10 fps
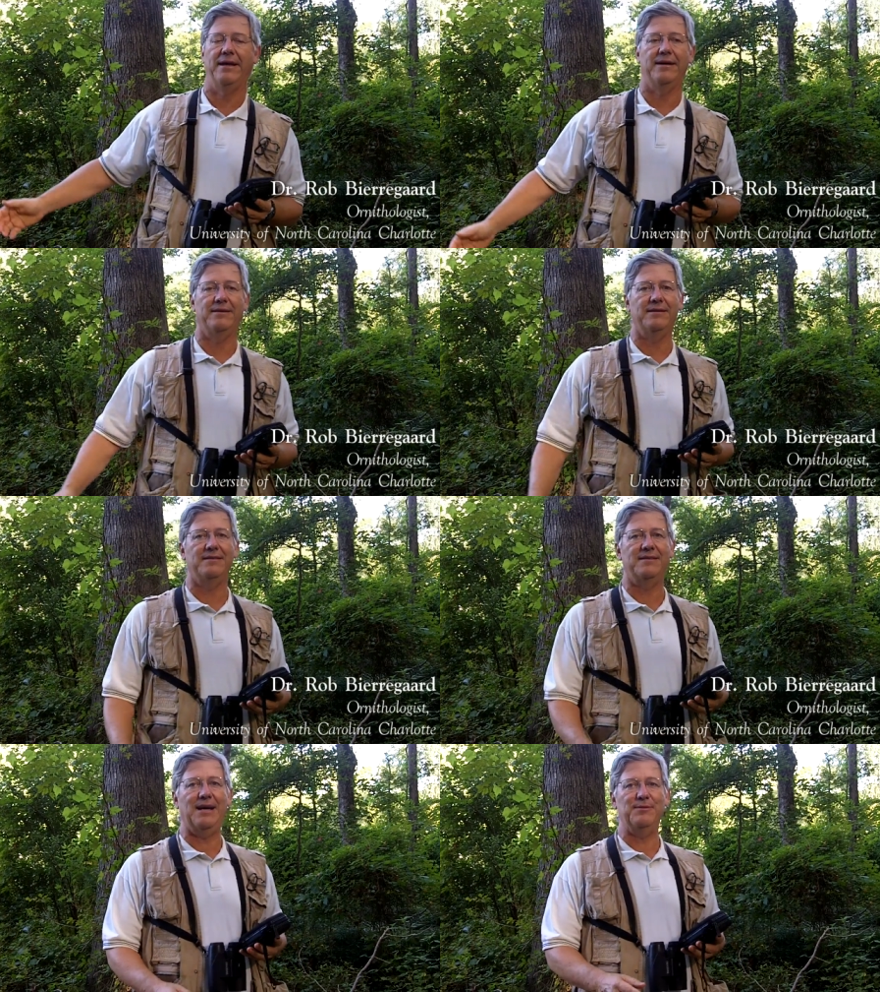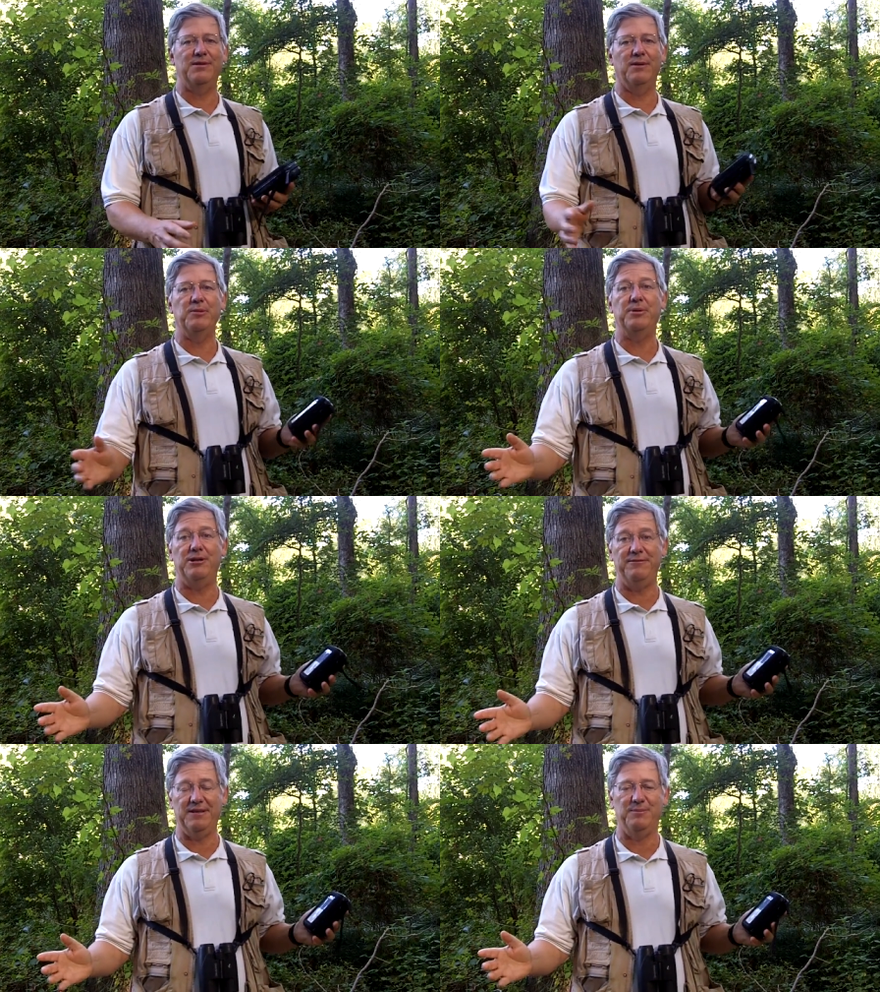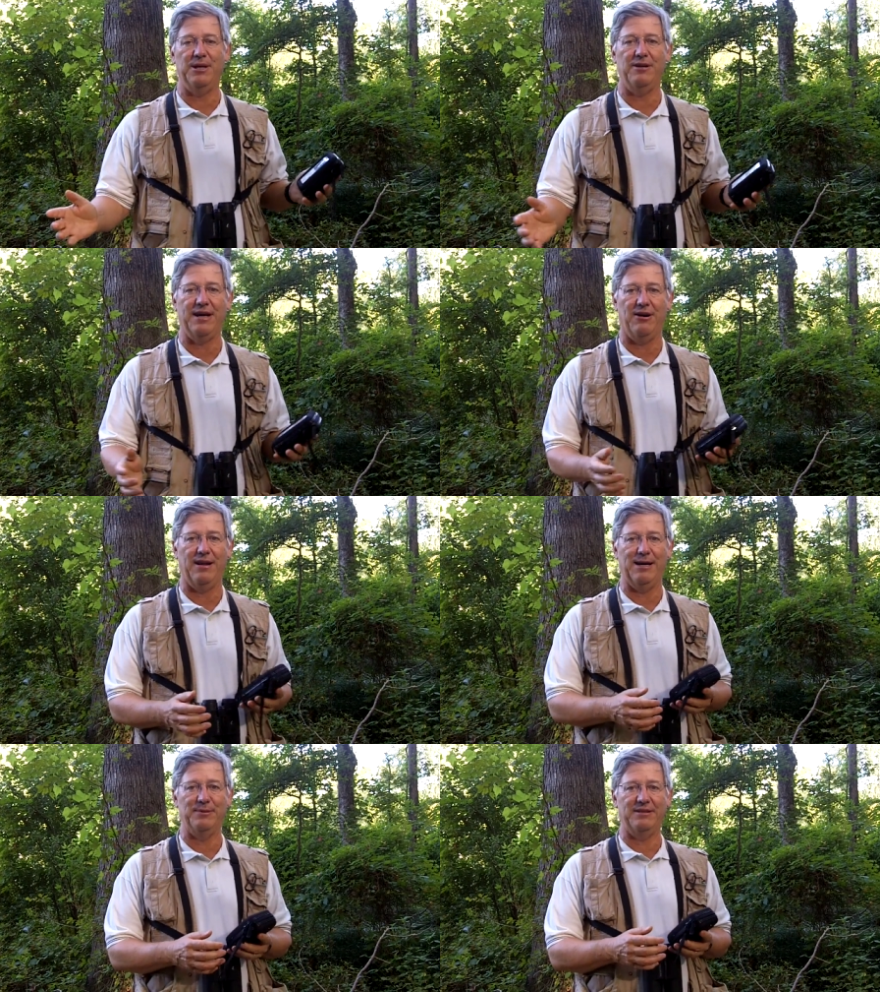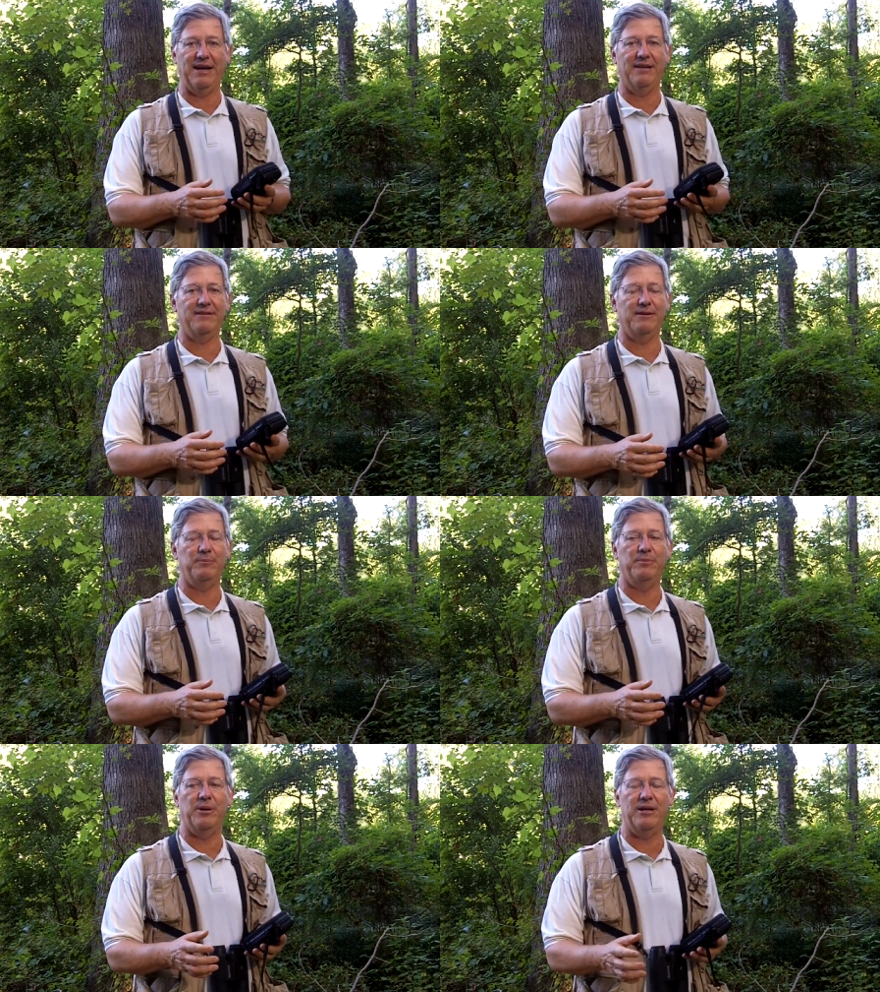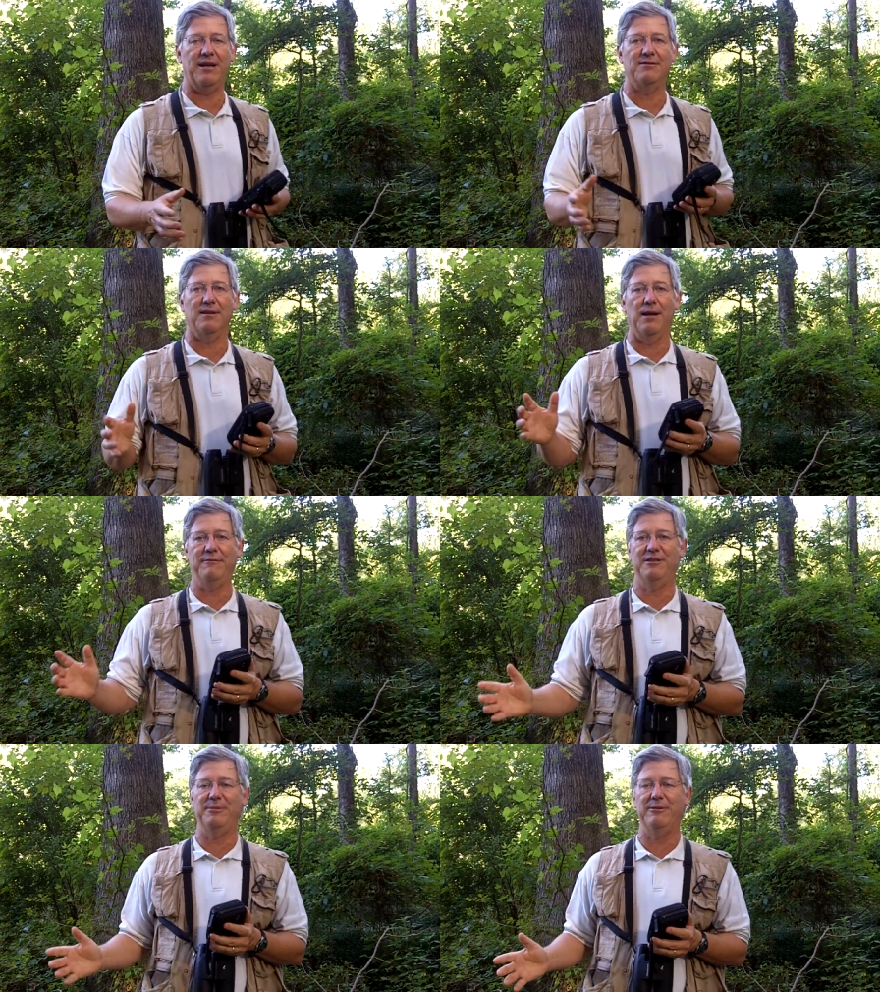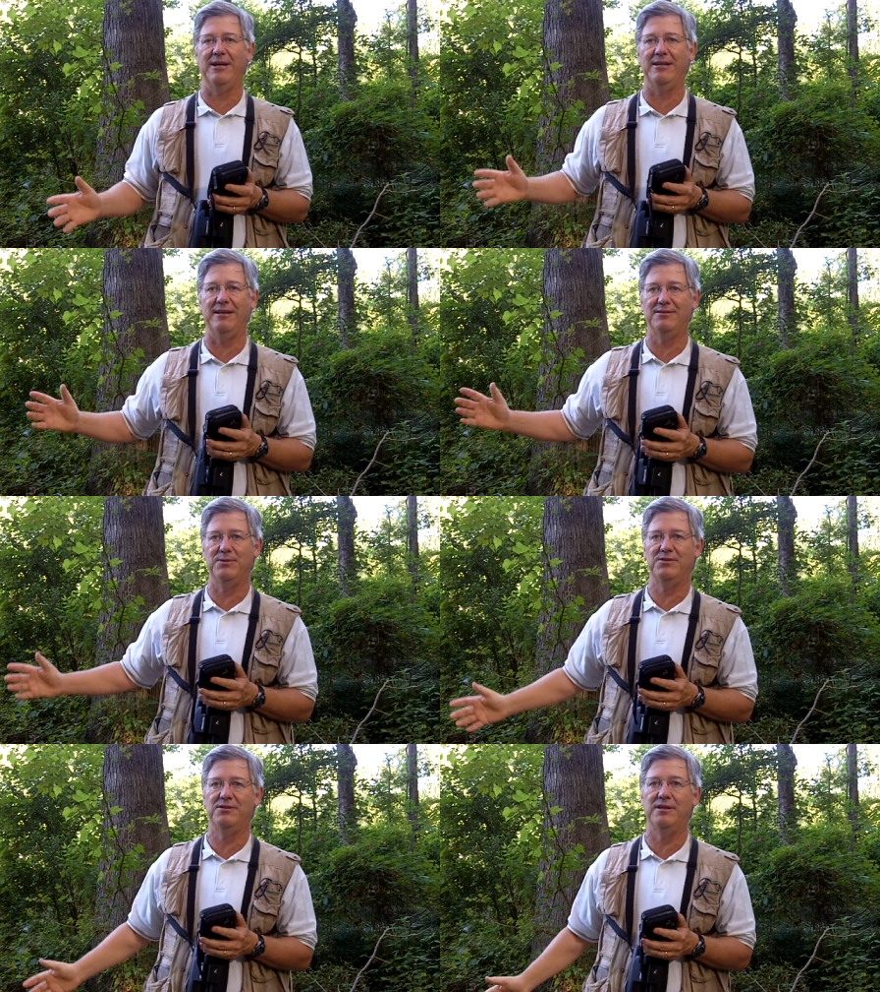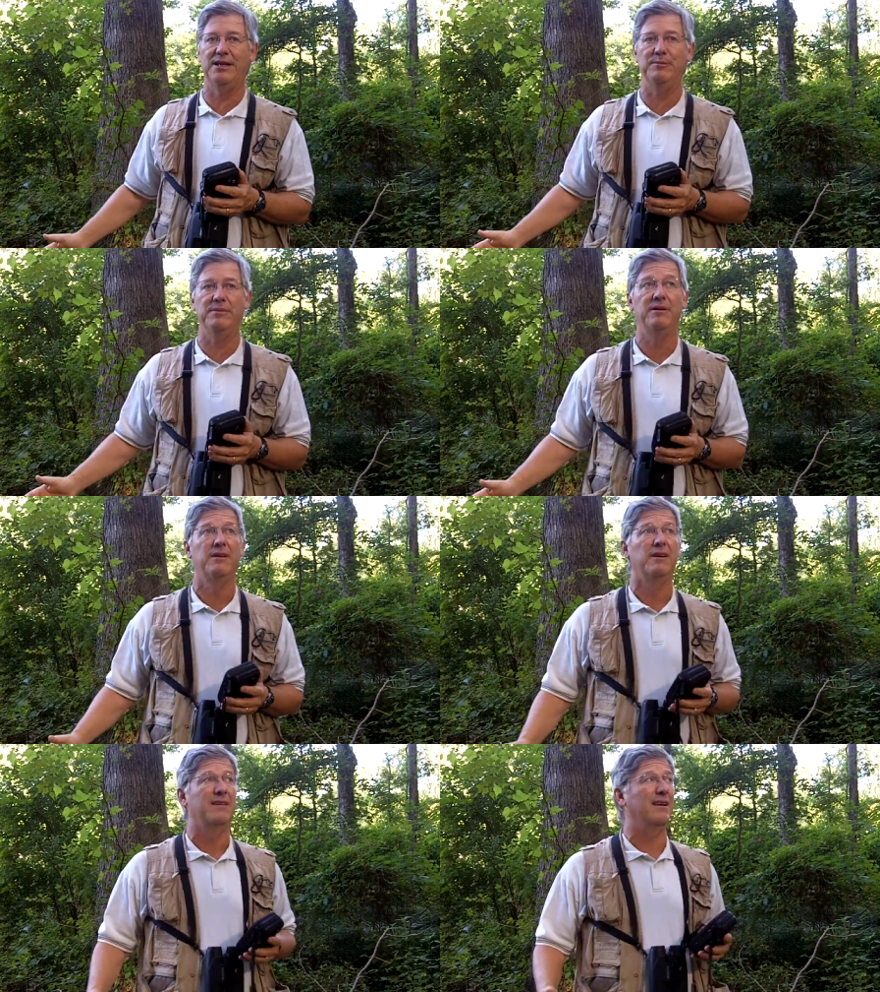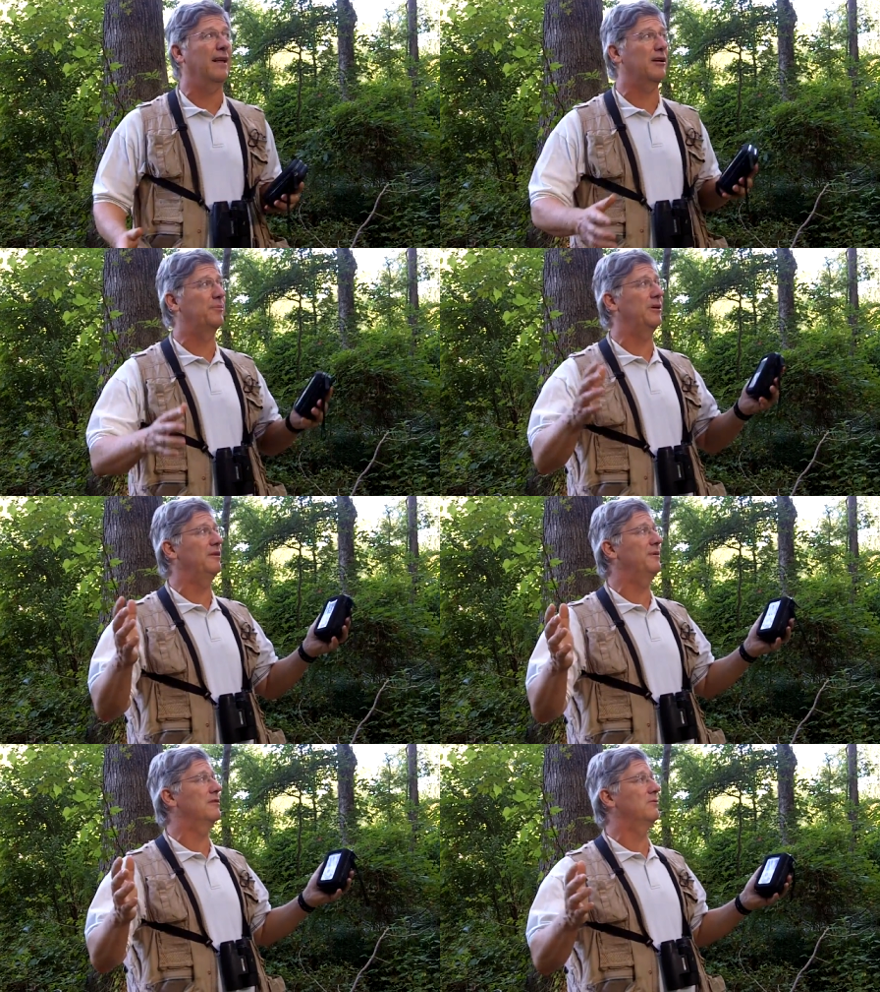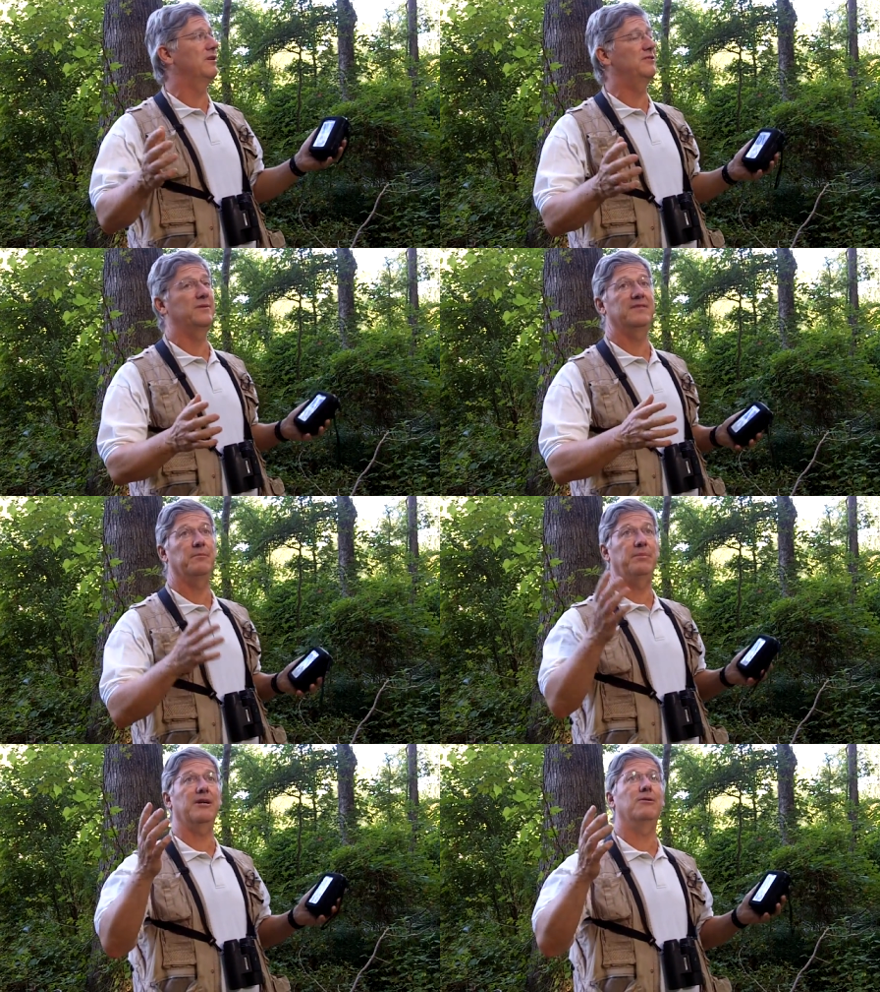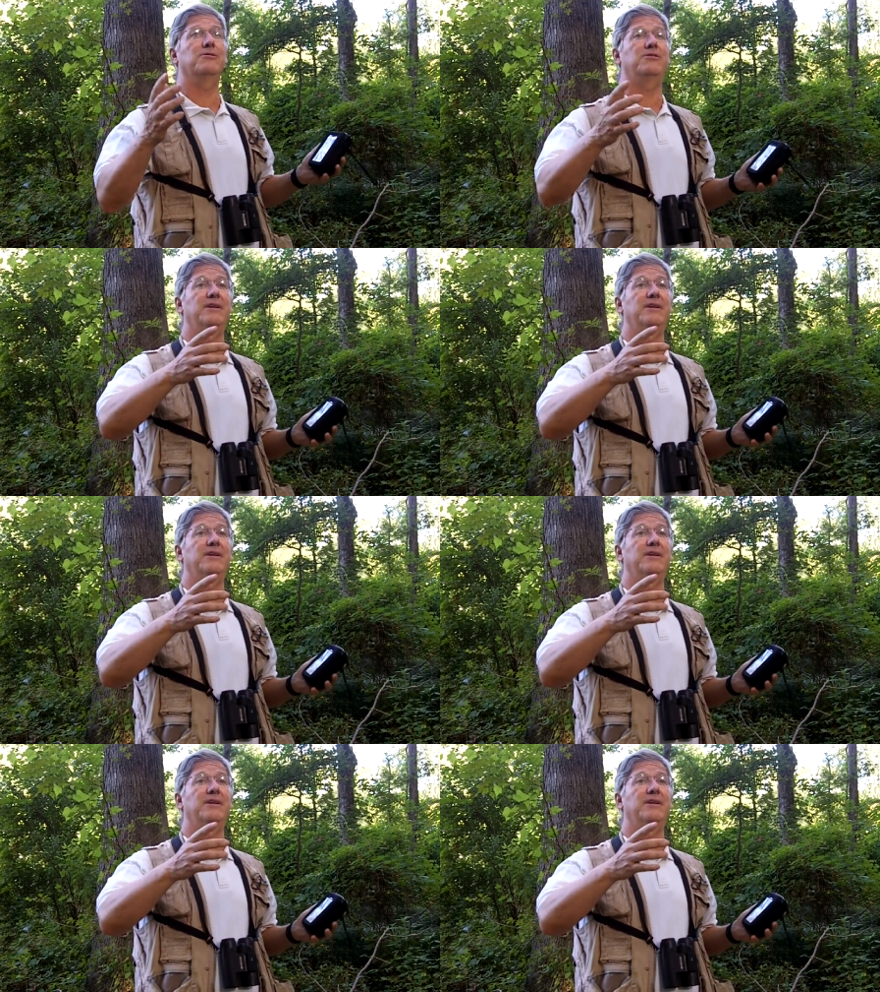and is absolutely perfect barred owl habitat. Barred owls love to be right next to a stream. They like a pretty big woods with some big old